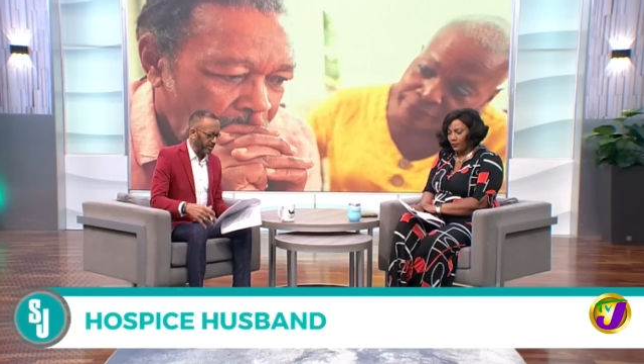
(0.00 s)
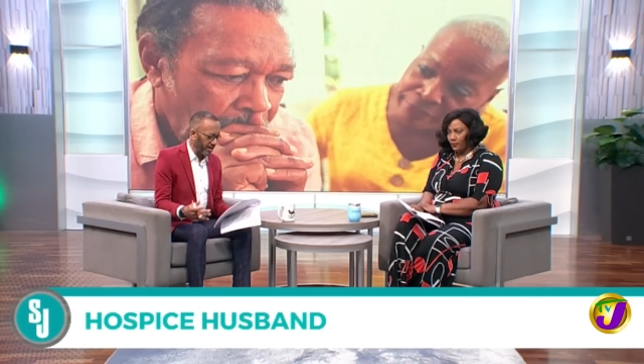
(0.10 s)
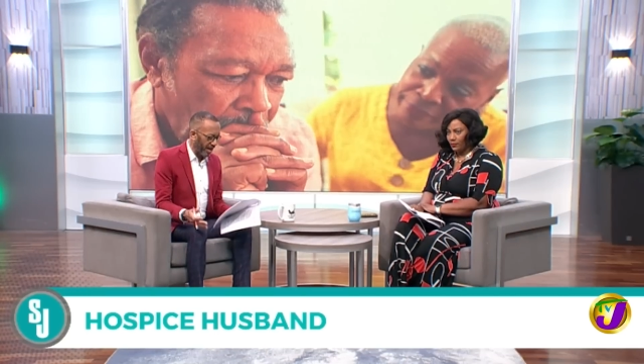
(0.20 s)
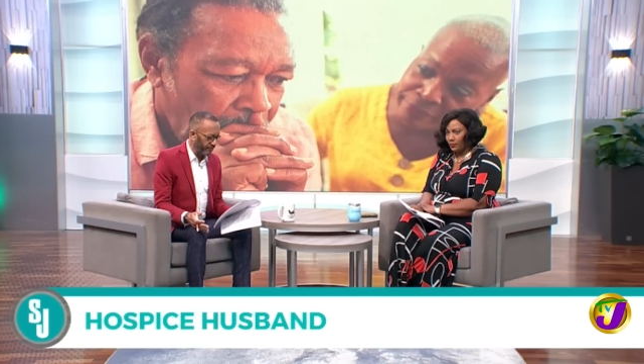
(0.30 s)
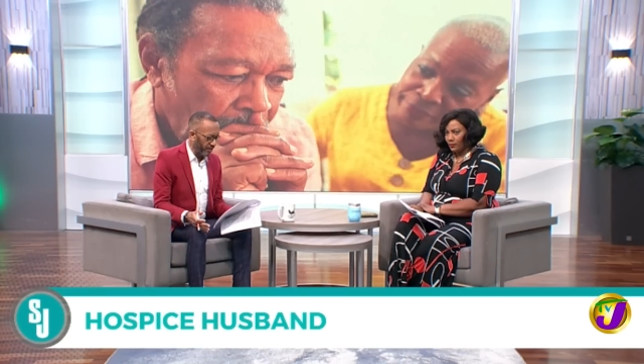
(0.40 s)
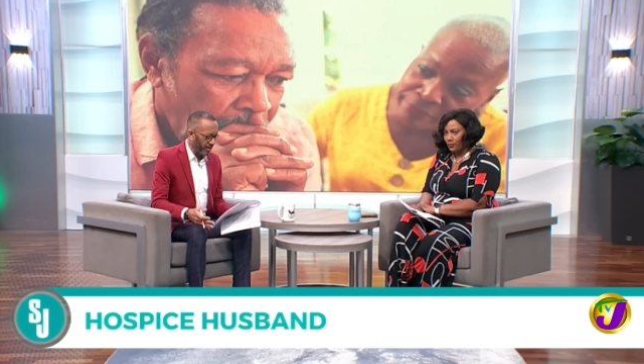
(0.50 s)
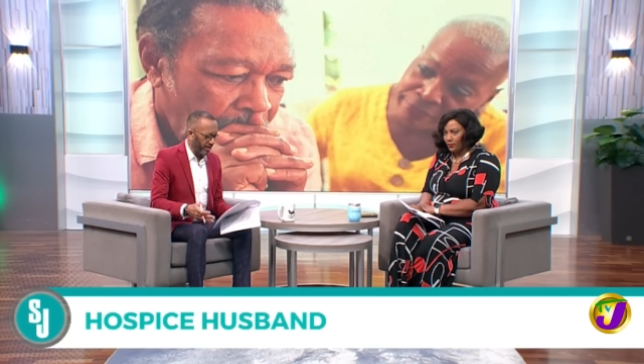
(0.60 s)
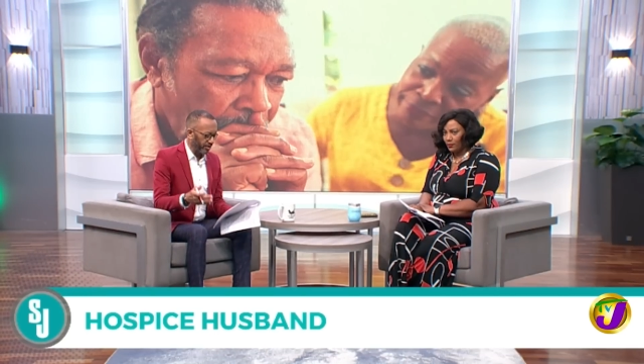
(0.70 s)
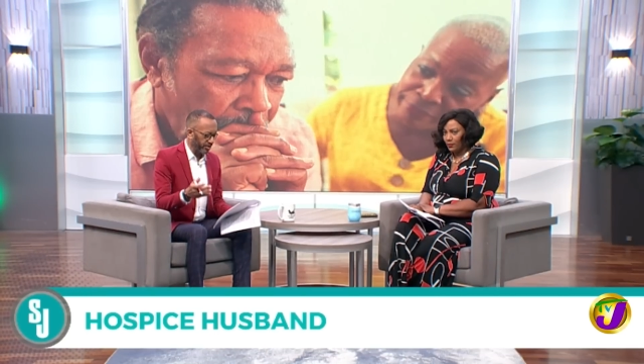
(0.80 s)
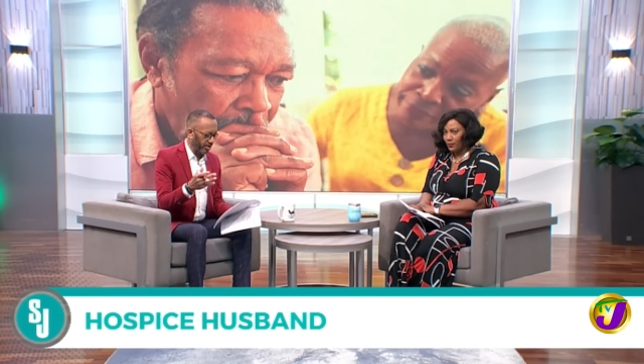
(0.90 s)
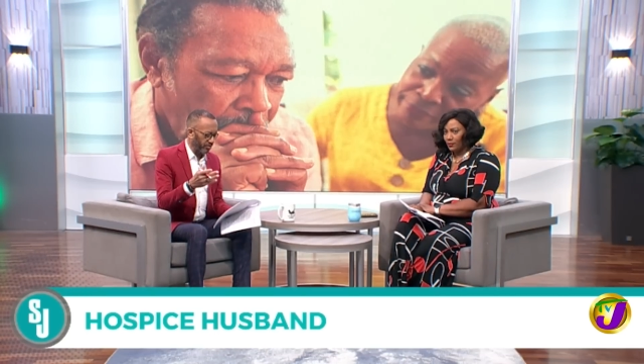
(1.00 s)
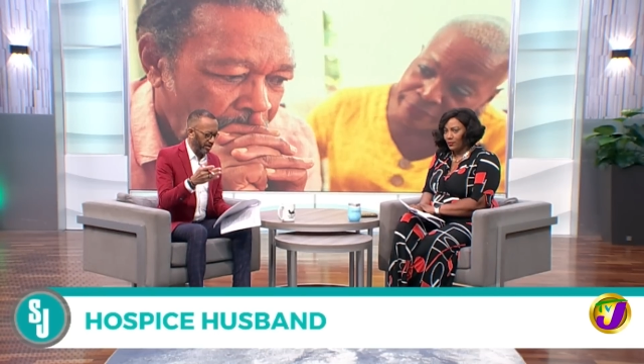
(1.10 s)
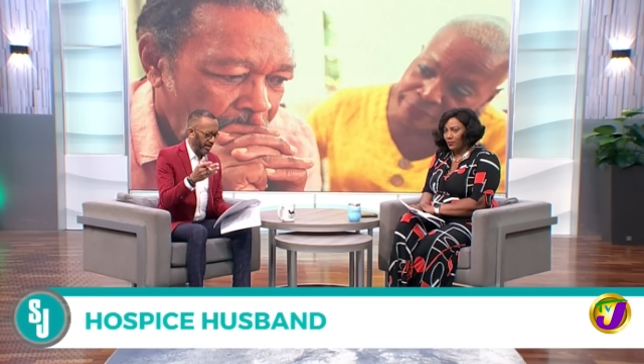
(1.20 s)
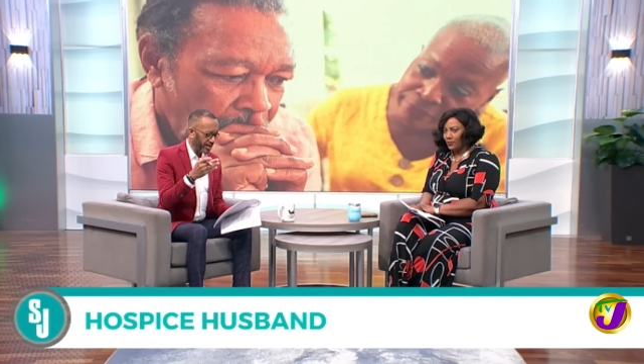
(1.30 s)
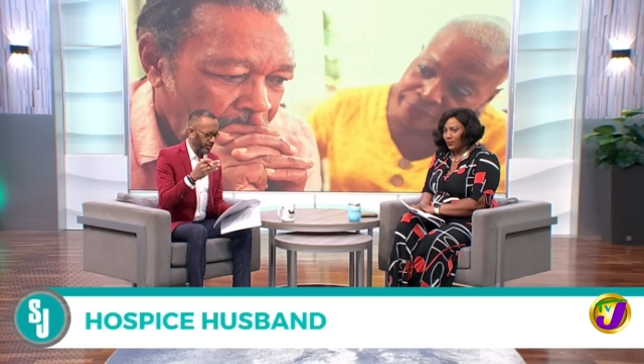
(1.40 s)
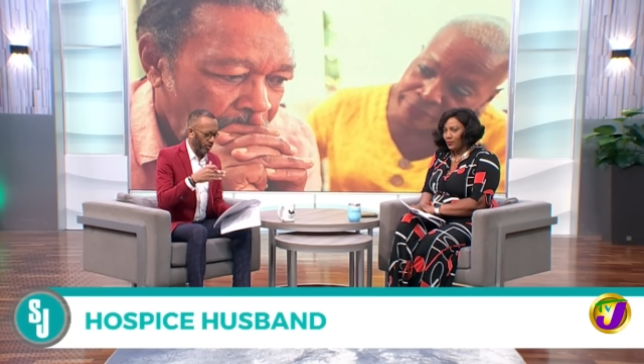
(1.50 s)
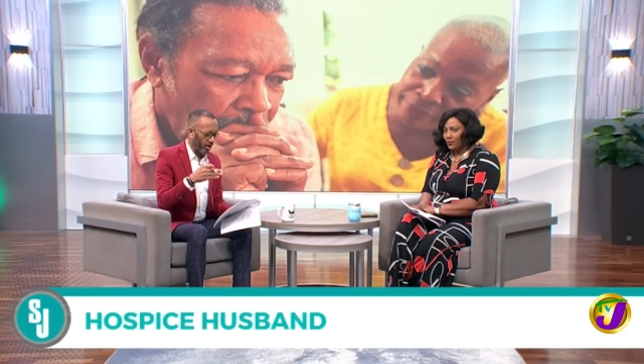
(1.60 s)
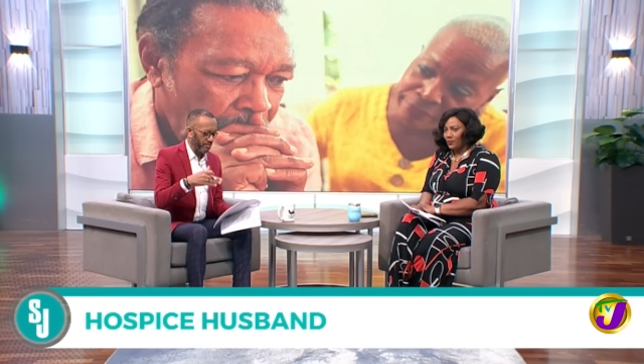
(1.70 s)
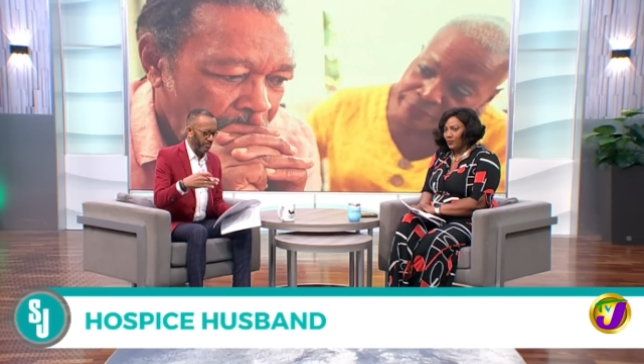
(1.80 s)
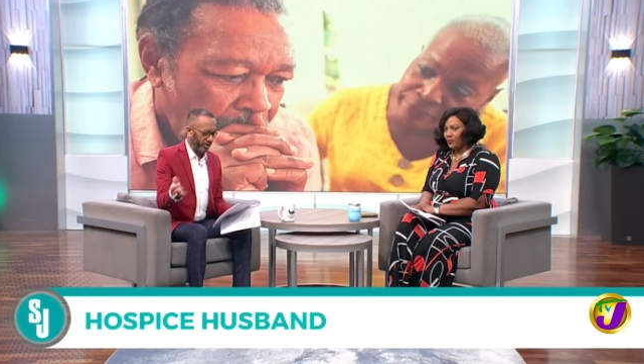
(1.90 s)
his life serially
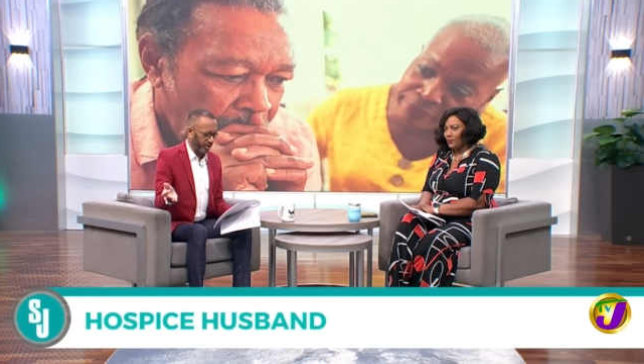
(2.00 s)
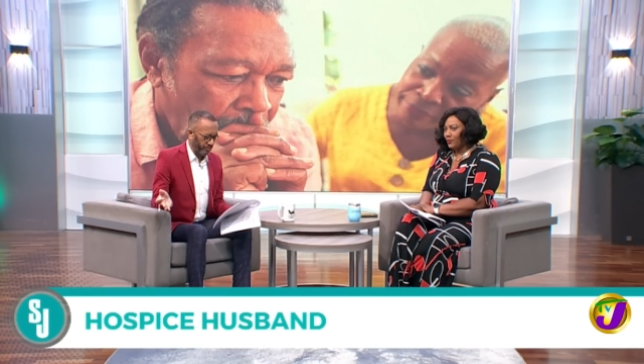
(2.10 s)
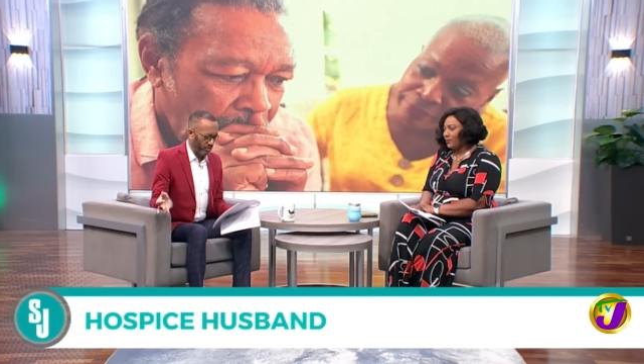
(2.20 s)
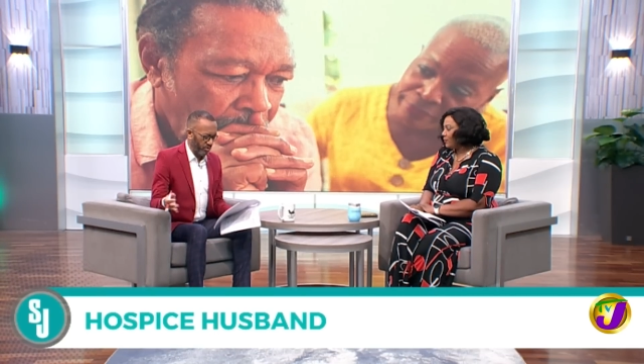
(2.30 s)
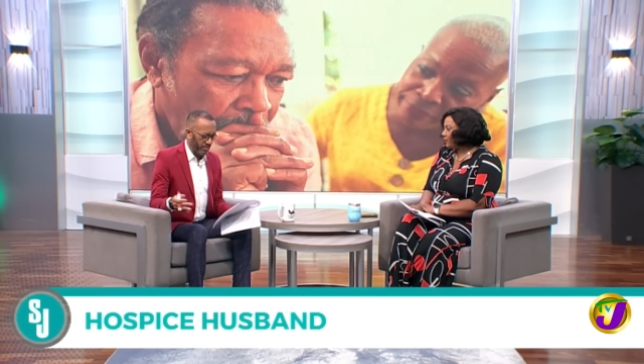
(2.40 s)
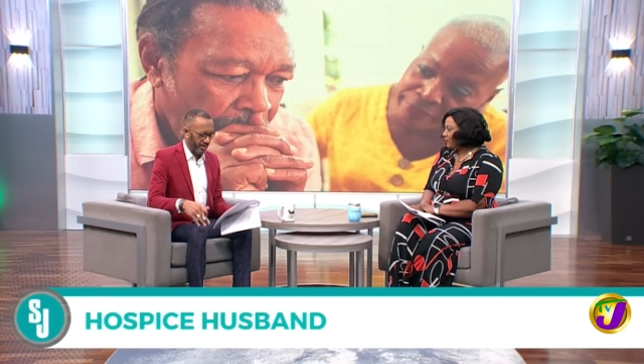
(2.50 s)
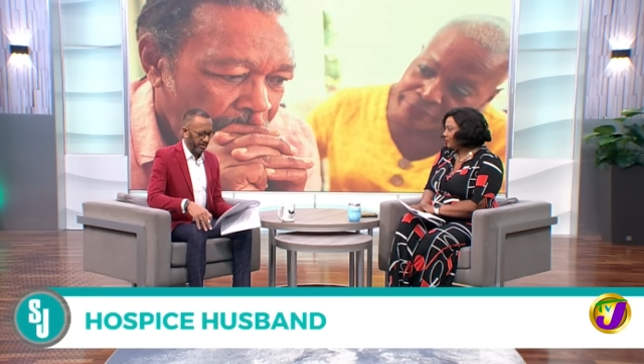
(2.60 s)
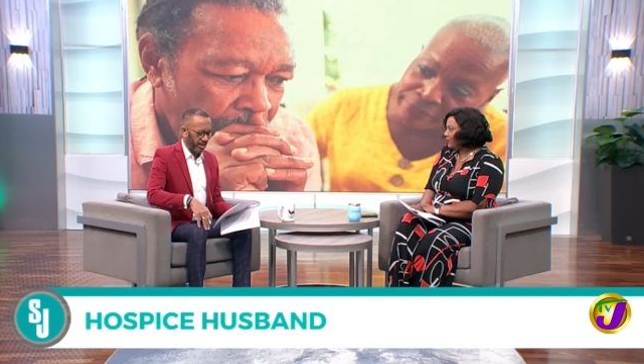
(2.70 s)
enjoying multiple women,